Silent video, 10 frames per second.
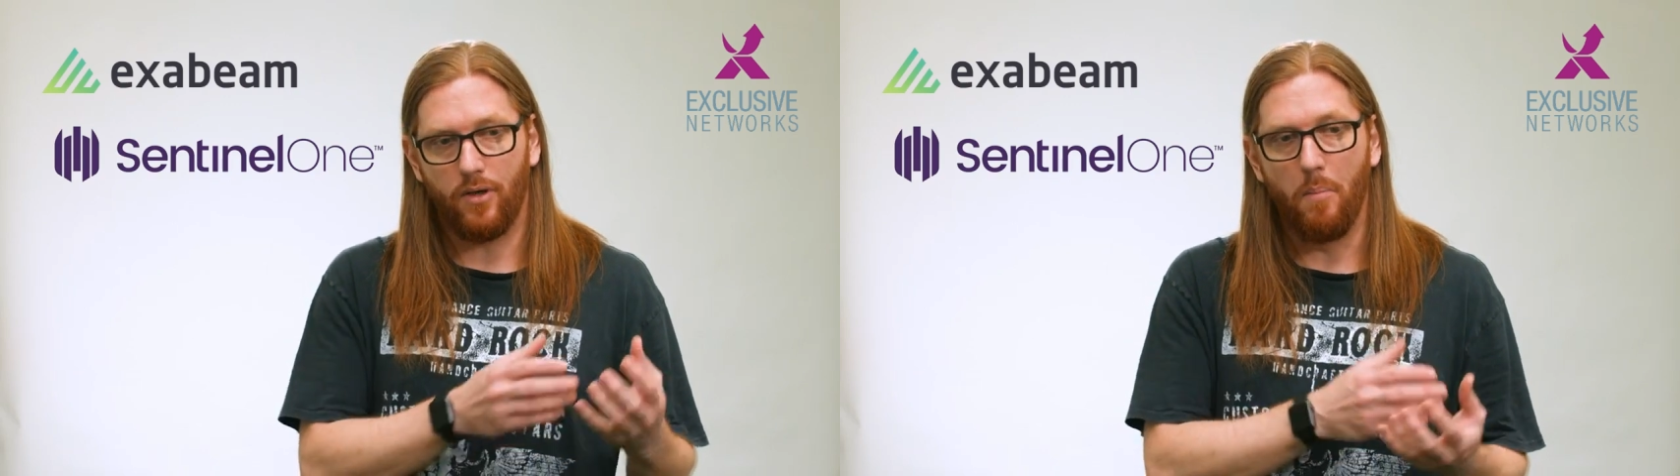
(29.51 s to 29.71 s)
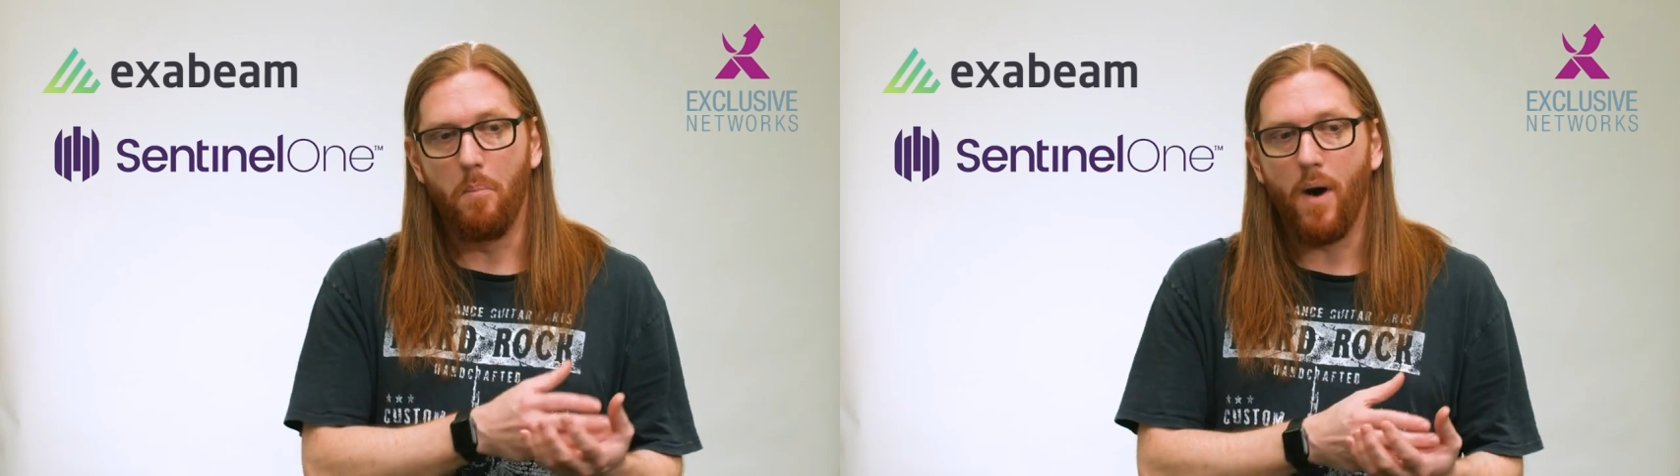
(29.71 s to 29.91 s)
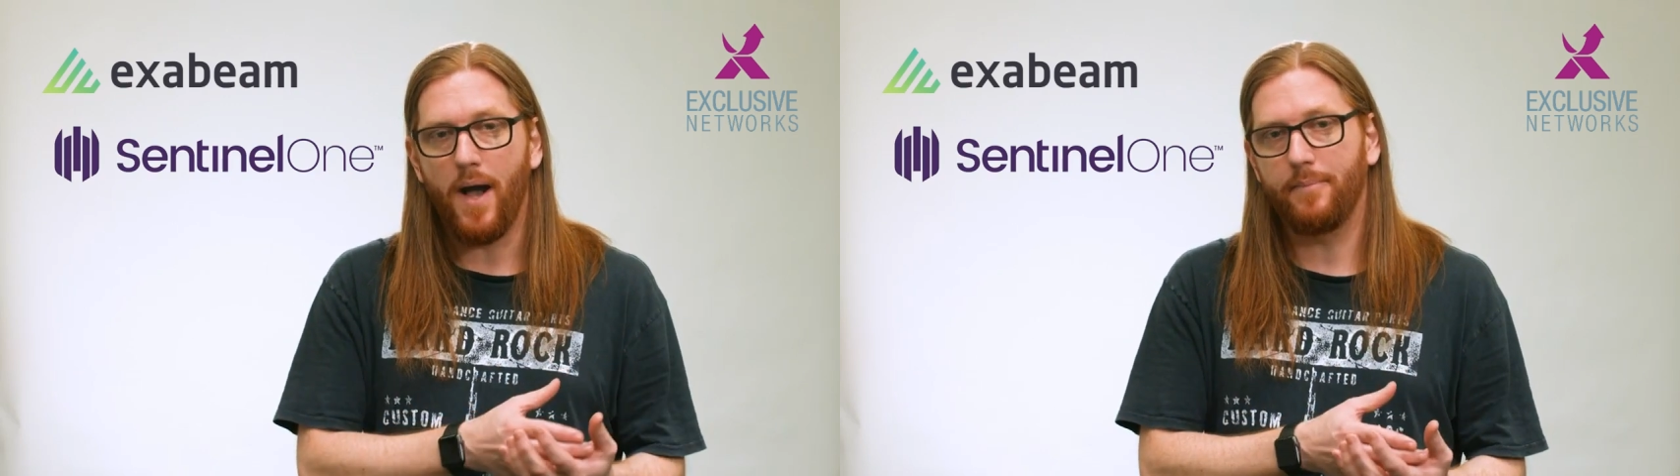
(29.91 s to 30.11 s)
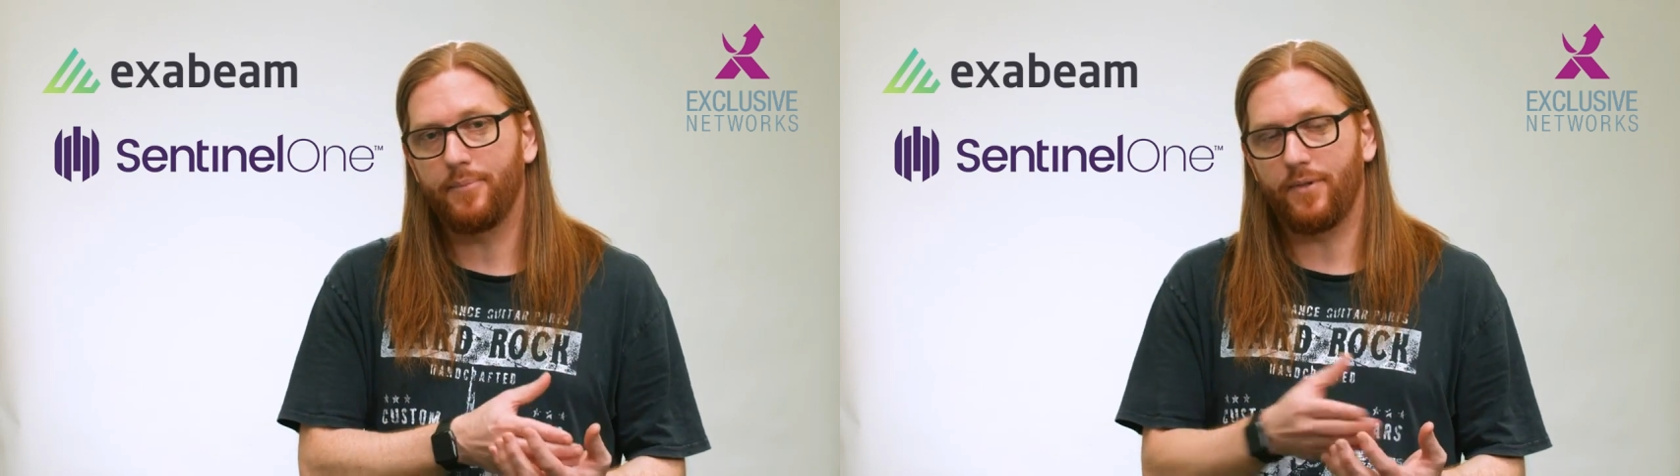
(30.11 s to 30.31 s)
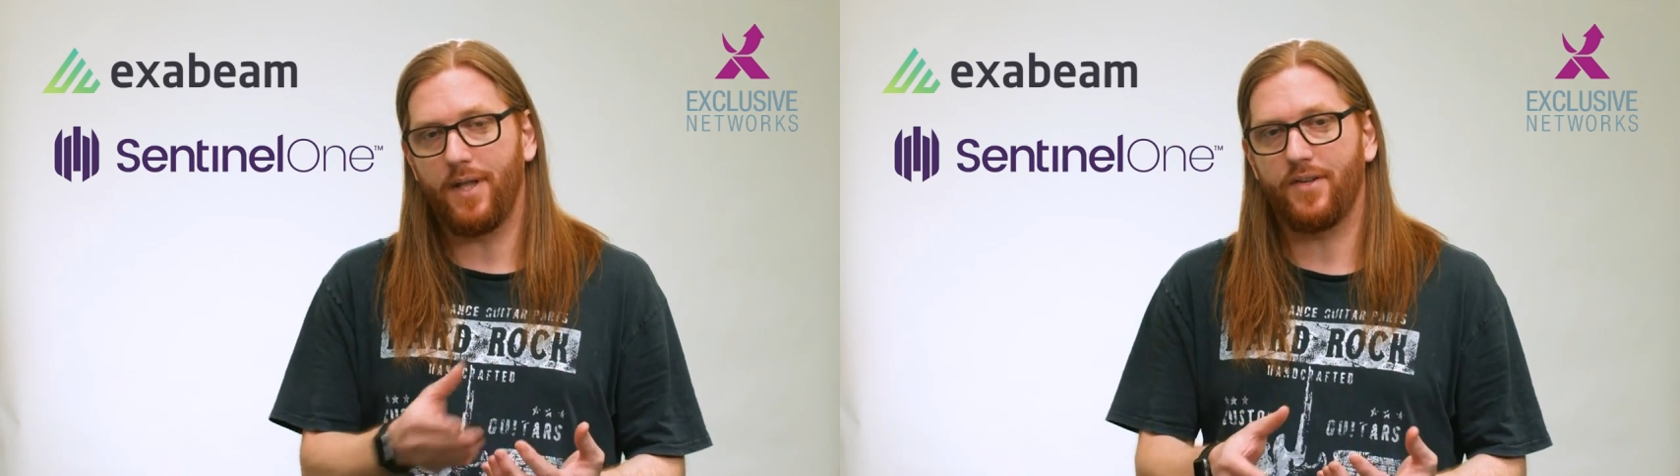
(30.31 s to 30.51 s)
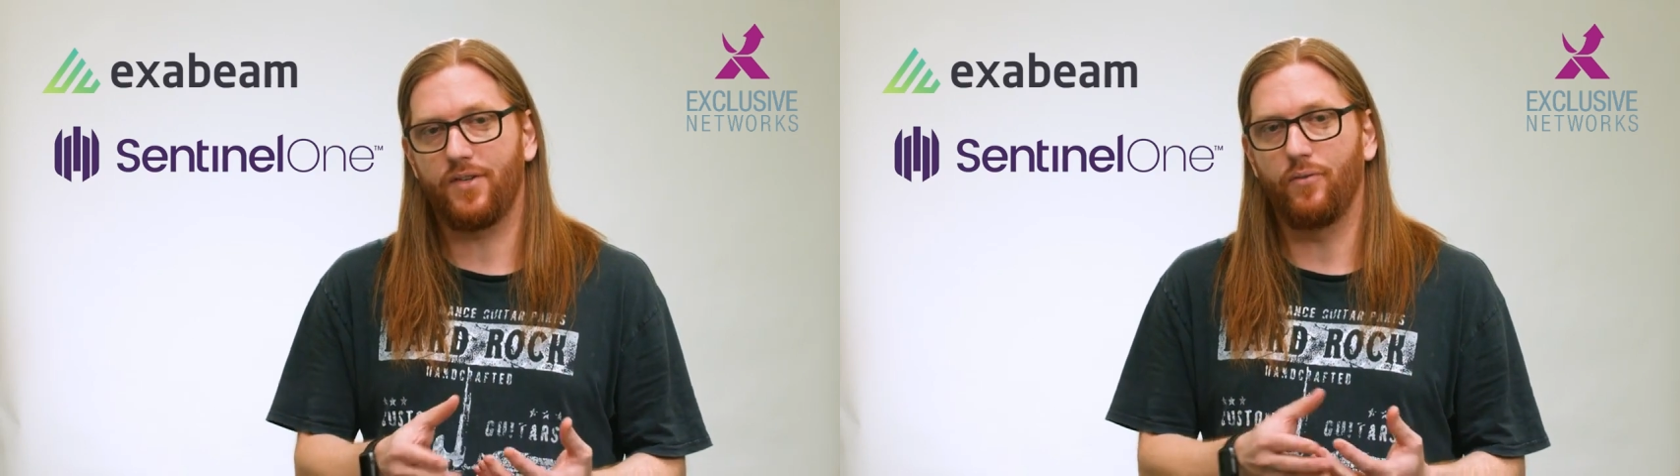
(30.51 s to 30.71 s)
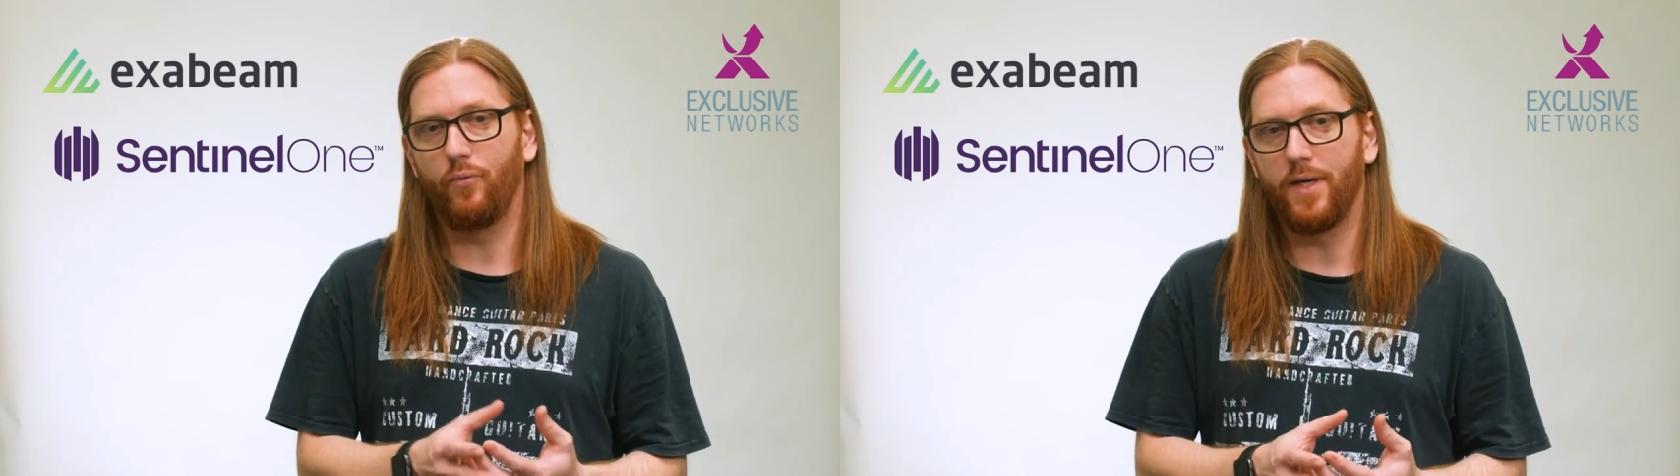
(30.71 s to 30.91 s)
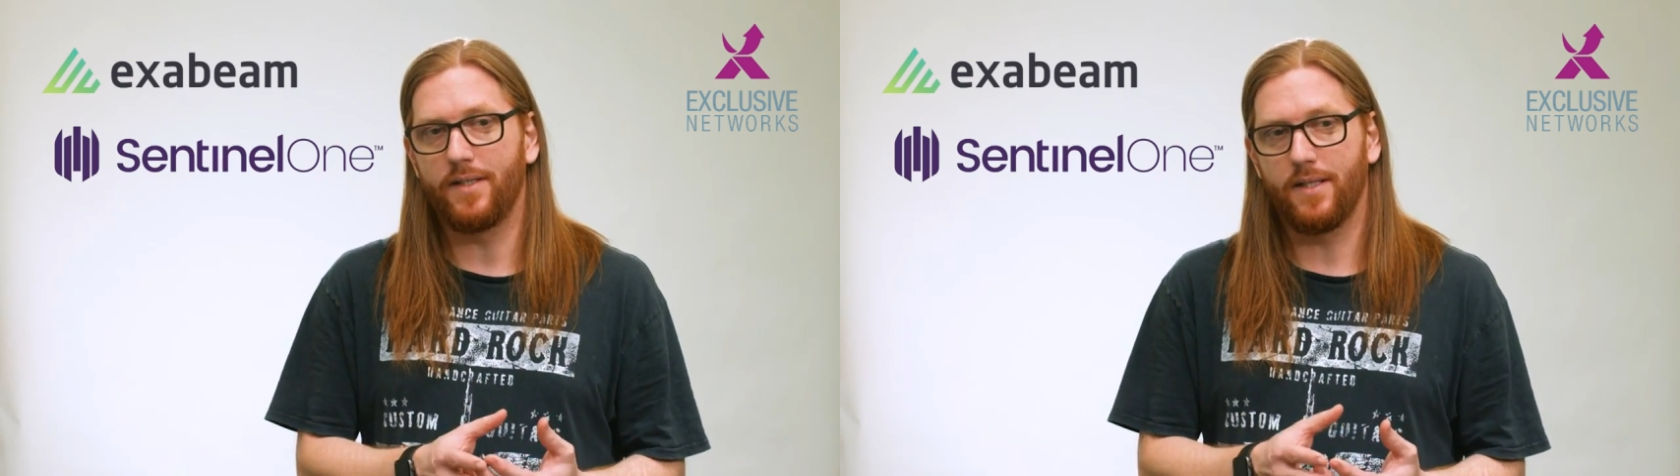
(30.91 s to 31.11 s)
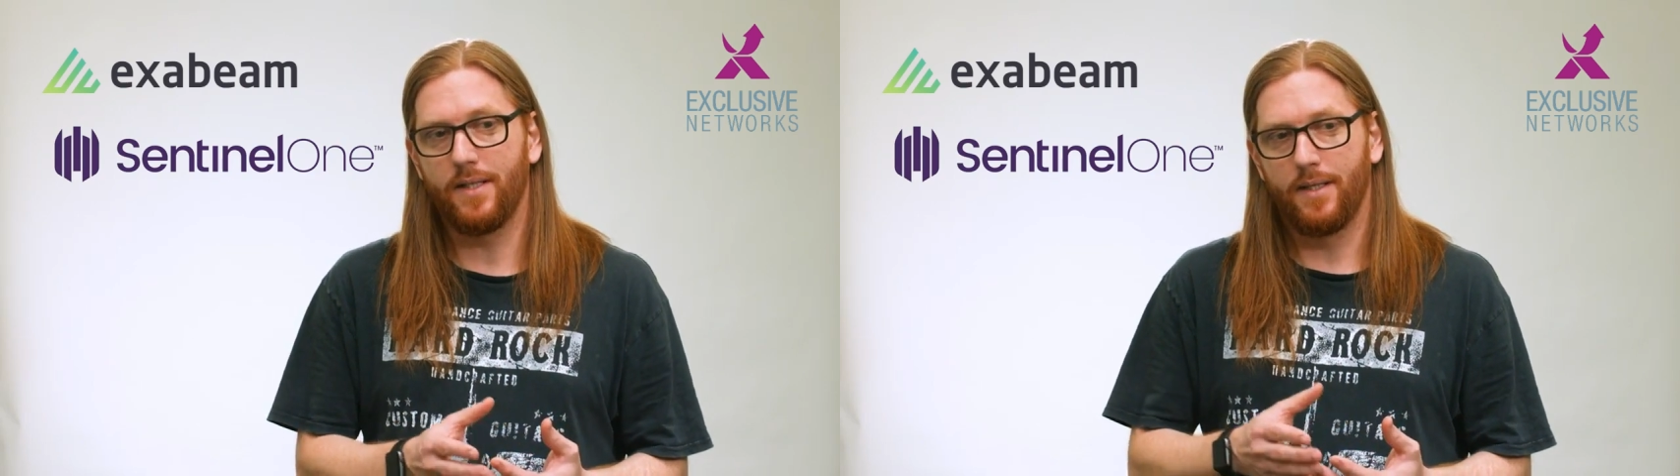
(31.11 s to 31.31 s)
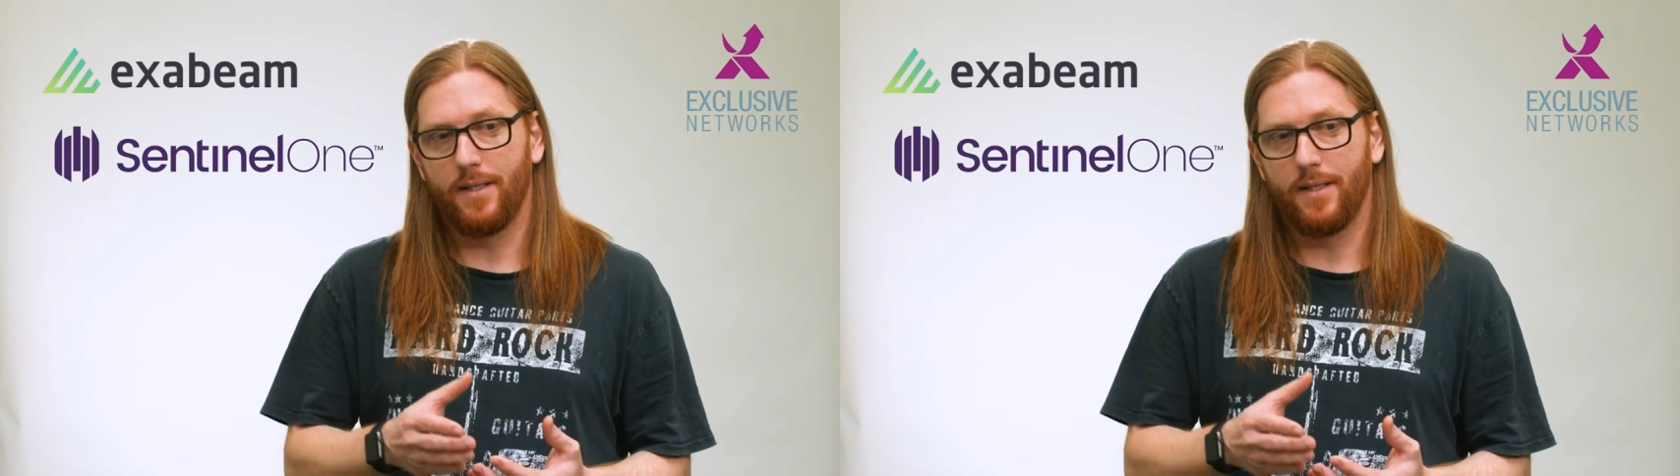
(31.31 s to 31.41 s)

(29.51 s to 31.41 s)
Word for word: combine protection with,